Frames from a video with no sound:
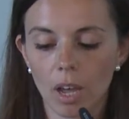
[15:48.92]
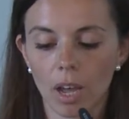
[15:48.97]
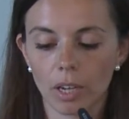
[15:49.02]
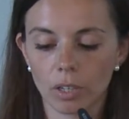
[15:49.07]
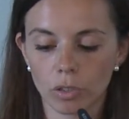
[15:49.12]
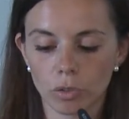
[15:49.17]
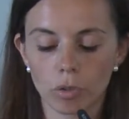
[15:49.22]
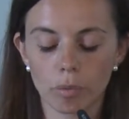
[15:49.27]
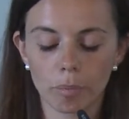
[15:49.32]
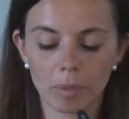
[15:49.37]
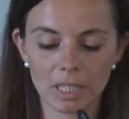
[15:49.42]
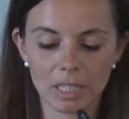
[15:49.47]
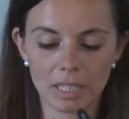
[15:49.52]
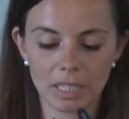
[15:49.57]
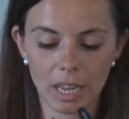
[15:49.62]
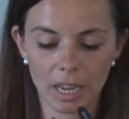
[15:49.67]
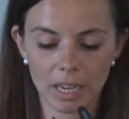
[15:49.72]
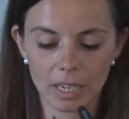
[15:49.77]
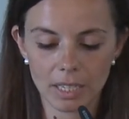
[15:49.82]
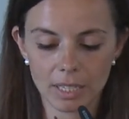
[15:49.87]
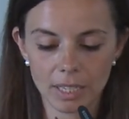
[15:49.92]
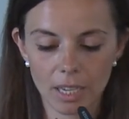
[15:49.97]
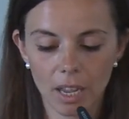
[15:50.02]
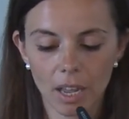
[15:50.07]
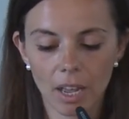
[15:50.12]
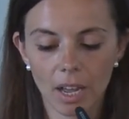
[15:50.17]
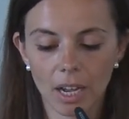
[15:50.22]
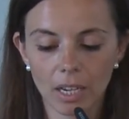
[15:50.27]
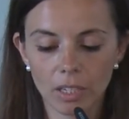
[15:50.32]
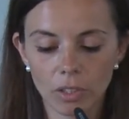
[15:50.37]
and normal size,
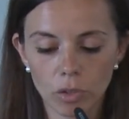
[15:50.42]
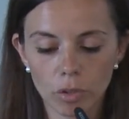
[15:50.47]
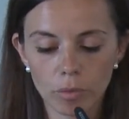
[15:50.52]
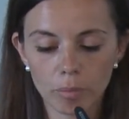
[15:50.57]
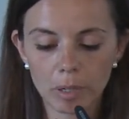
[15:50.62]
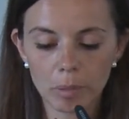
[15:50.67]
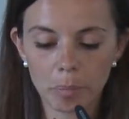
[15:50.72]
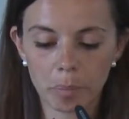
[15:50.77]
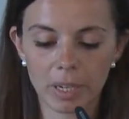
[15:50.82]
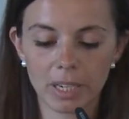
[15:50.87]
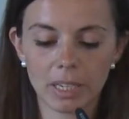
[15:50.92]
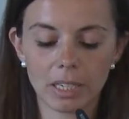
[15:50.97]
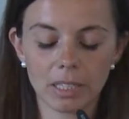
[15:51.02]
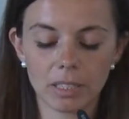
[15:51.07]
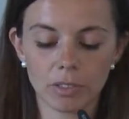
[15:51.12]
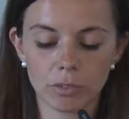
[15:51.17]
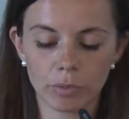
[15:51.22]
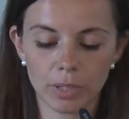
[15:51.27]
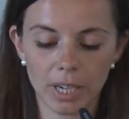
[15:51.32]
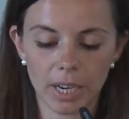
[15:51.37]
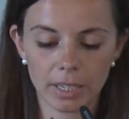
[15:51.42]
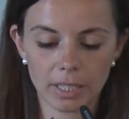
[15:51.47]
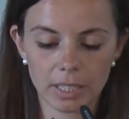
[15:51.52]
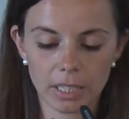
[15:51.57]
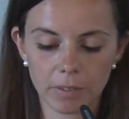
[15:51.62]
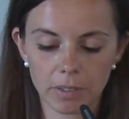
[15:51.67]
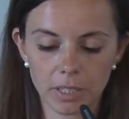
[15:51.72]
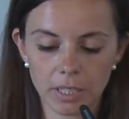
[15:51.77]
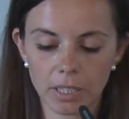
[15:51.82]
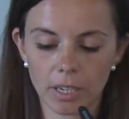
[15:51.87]
and normal platelet
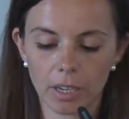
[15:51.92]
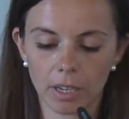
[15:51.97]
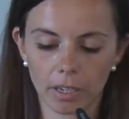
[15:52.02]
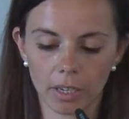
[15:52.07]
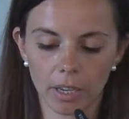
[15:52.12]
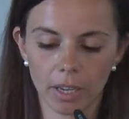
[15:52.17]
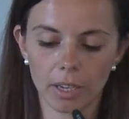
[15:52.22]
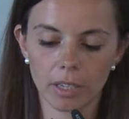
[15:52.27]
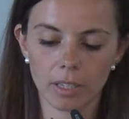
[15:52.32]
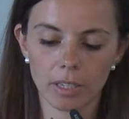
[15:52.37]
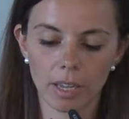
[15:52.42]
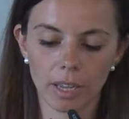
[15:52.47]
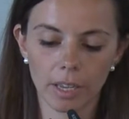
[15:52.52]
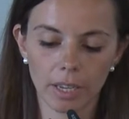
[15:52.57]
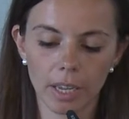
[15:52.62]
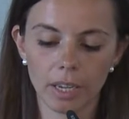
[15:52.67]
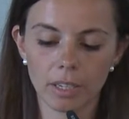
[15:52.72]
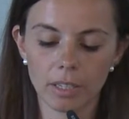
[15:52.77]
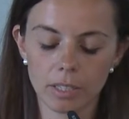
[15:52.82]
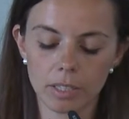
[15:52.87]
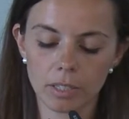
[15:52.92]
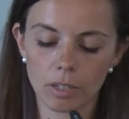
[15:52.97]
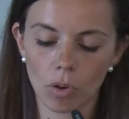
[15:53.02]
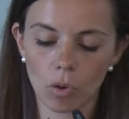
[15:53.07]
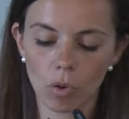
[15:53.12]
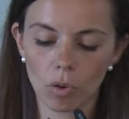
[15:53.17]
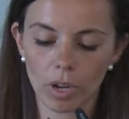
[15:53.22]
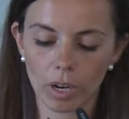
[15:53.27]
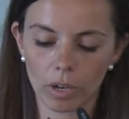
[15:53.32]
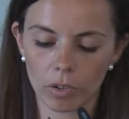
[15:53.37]
reactivity against
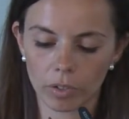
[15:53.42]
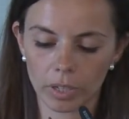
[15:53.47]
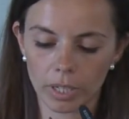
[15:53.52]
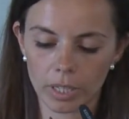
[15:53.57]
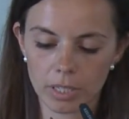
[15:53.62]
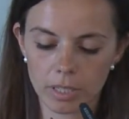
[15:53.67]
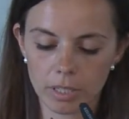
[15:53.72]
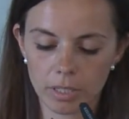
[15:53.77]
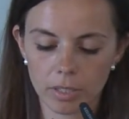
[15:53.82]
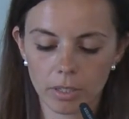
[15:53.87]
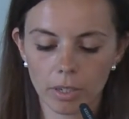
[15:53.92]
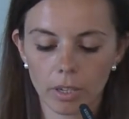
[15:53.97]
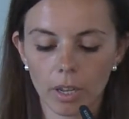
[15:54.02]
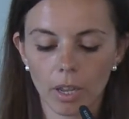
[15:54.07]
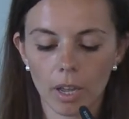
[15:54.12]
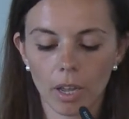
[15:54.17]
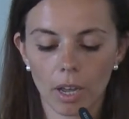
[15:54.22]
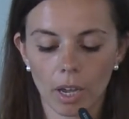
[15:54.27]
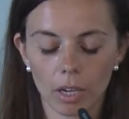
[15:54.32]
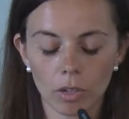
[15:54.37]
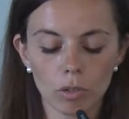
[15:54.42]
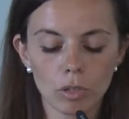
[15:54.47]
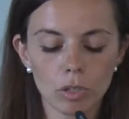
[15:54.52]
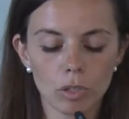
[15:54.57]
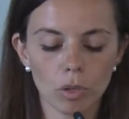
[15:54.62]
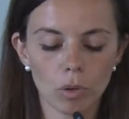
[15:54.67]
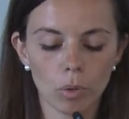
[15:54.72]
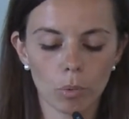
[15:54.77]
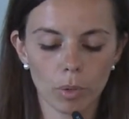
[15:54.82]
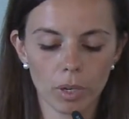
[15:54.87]
all agonists. And
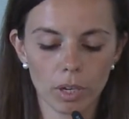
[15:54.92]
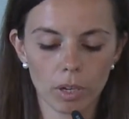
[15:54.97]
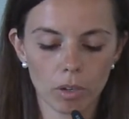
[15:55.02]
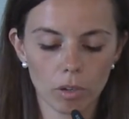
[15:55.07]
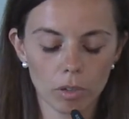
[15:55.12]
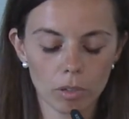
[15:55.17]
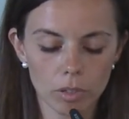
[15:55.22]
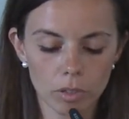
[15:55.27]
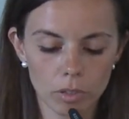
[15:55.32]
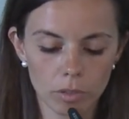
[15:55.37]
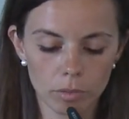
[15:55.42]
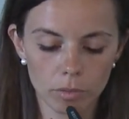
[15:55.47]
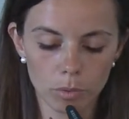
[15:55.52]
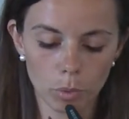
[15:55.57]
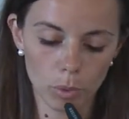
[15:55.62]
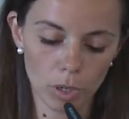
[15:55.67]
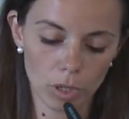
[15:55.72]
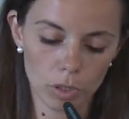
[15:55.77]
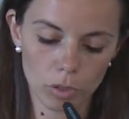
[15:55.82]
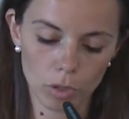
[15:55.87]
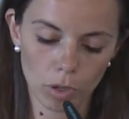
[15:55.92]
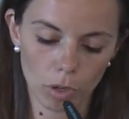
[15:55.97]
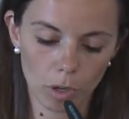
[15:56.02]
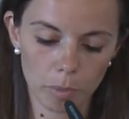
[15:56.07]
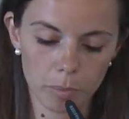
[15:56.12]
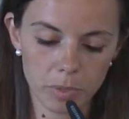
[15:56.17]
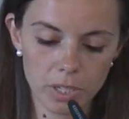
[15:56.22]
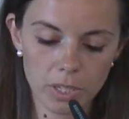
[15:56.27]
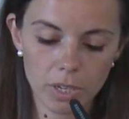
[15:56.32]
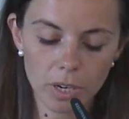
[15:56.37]
also we also
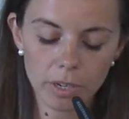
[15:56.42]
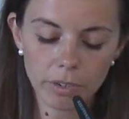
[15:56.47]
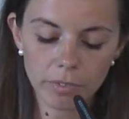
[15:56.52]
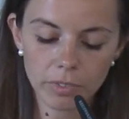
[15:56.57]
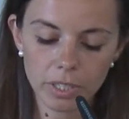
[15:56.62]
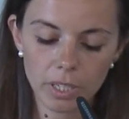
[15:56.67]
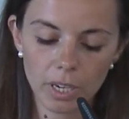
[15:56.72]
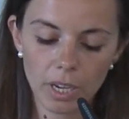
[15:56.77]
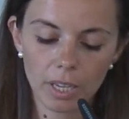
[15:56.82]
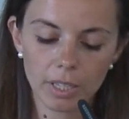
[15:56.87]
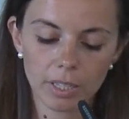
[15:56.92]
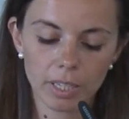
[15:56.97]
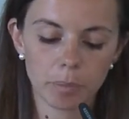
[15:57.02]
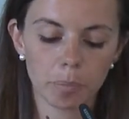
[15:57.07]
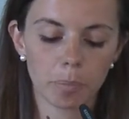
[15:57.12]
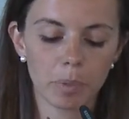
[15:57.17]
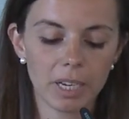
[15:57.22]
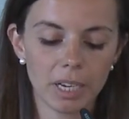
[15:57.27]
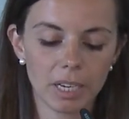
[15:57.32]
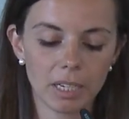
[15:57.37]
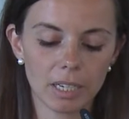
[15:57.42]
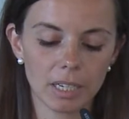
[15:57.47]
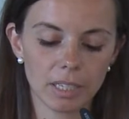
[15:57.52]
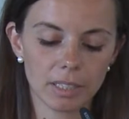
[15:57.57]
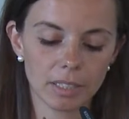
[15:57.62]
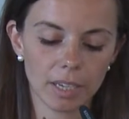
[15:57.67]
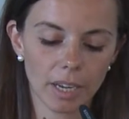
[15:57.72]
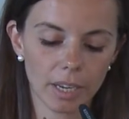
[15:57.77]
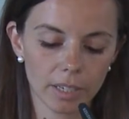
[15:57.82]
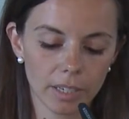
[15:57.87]
observed that
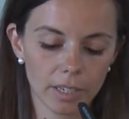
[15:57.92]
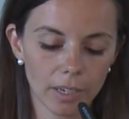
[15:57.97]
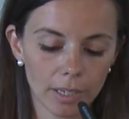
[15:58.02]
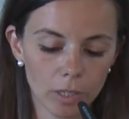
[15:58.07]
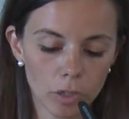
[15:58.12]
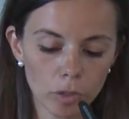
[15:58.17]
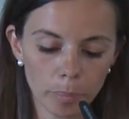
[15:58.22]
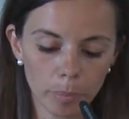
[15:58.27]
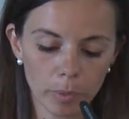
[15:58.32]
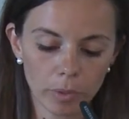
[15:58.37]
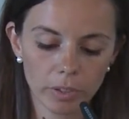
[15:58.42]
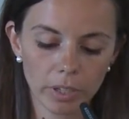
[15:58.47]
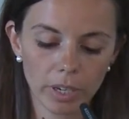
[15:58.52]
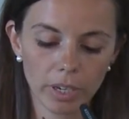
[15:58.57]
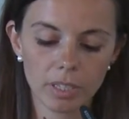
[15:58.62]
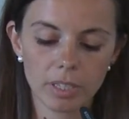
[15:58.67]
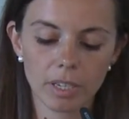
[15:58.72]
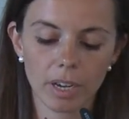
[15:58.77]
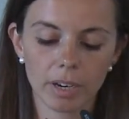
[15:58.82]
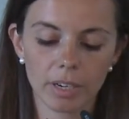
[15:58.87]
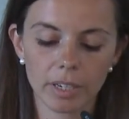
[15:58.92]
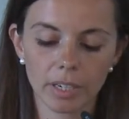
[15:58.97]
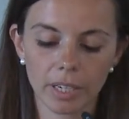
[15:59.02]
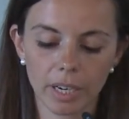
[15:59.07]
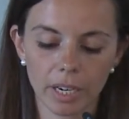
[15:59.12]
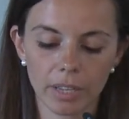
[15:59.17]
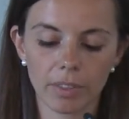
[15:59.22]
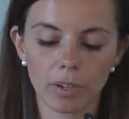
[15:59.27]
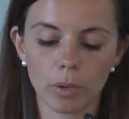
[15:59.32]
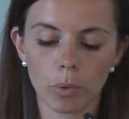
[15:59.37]
platelet and glycoproteins are
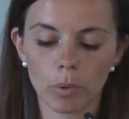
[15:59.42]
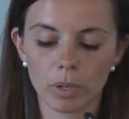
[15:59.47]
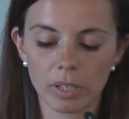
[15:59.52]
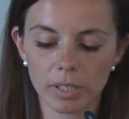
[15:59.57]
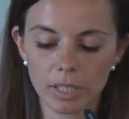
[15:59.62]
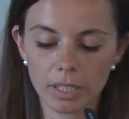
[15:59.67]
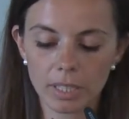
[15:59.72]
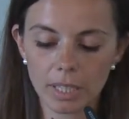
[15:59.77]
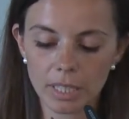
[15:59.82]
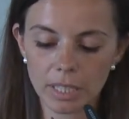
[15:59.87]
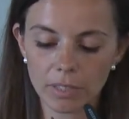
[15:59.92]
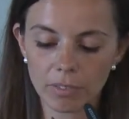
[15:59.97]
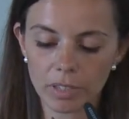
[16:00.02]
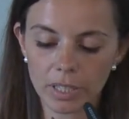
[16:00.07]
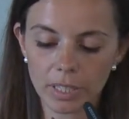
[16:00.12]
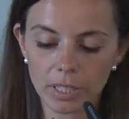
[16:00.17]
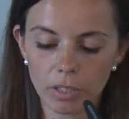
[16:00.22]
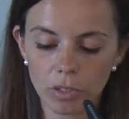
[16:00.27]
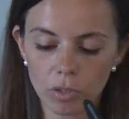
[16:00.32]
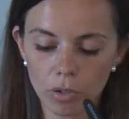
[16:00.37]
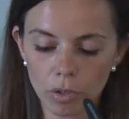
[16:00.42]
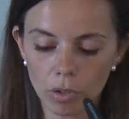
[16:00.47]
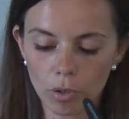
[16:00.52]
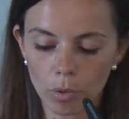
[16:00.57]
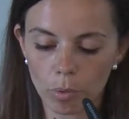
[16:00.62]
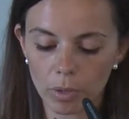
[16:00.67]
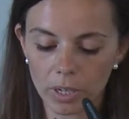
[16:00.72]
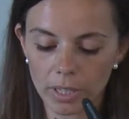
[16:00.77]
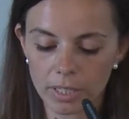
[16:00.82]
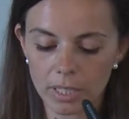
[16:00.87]
neither quantitatively nor
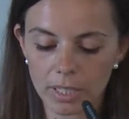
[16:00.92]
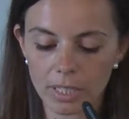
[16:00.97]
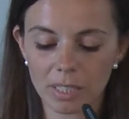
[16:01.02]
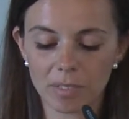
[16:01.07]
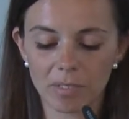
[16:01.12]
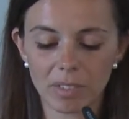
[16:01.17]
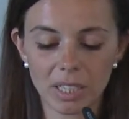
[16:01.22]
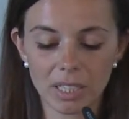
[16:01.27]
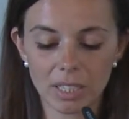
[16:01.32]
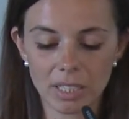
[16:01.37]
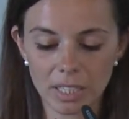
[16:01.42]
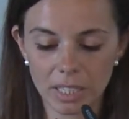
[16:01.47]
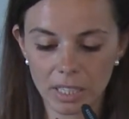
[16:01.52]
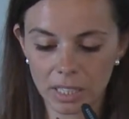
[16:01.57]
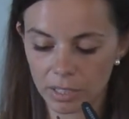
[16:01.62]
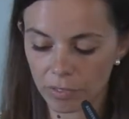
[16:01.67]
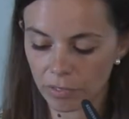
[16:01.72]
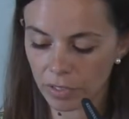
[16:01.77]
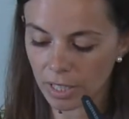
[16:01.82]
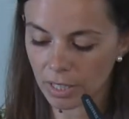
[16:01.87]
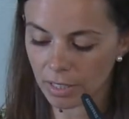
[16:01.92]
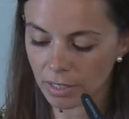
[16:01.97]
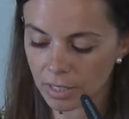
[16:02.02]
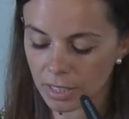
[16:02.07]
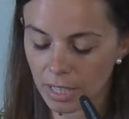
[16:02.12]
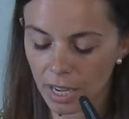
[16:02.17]
qualitatively significant